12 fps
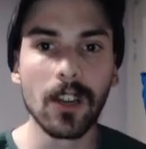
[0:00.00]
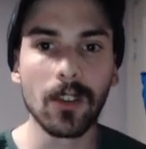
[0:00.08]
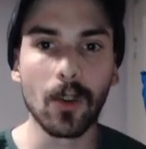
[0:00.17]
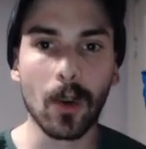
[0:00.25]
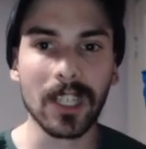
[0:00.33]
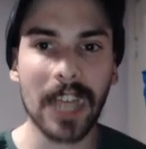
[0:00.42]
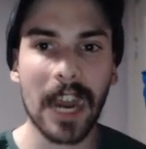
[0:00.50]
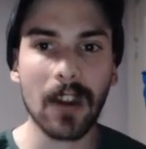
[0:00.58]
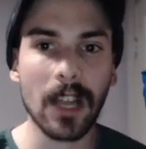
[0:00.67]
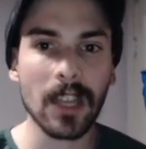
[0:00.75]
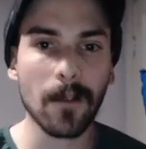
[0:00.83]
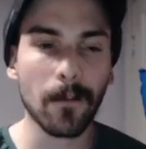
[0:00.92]
North
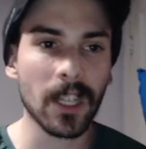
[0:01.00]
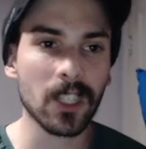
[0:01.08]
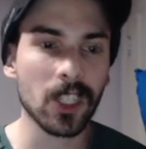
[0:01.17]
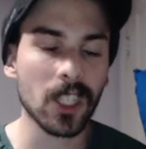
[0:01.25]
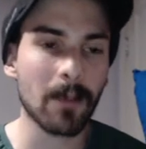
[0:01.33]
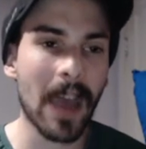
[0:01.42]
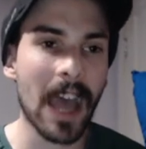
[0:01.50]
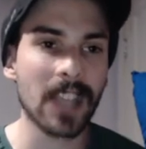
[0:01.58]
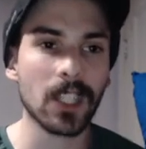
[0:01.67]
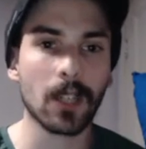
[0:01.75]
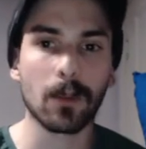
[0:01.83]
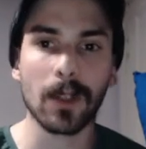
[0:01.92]
Carolina finished this
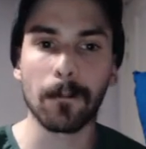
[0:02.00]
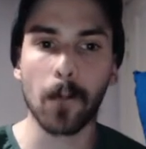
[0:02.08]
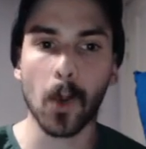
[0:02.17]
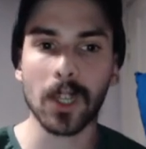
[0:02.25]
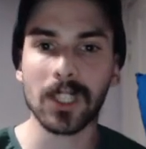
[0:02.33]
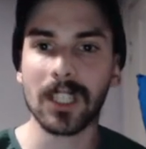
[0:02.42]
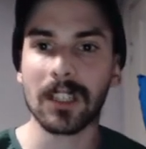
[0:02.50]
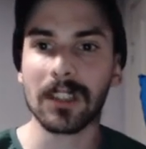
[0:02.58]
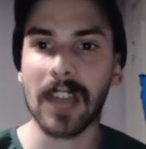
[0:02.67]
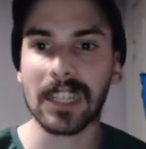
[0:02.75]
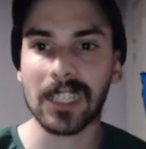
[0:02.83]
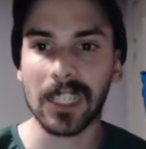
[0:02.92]
past year with a
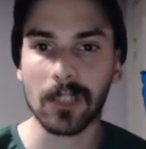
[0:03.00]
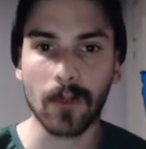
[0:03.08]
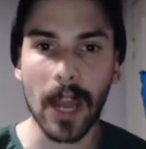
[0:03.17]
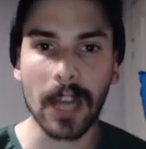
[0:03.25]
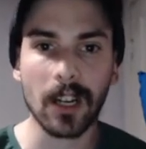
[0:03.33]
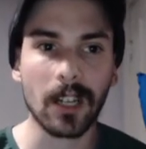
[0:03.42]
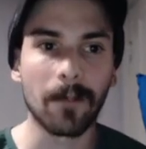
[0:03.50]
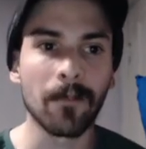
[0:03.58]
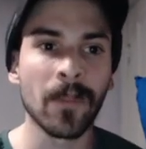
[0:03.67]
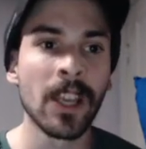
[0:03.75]
14-19 record.